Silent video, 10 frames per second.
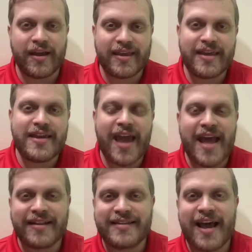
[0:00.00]
He
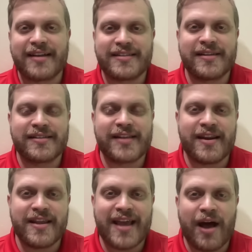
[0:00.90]
and Texas
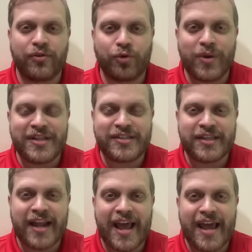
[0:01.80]
sending out tweets
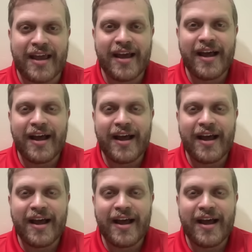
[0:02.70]
today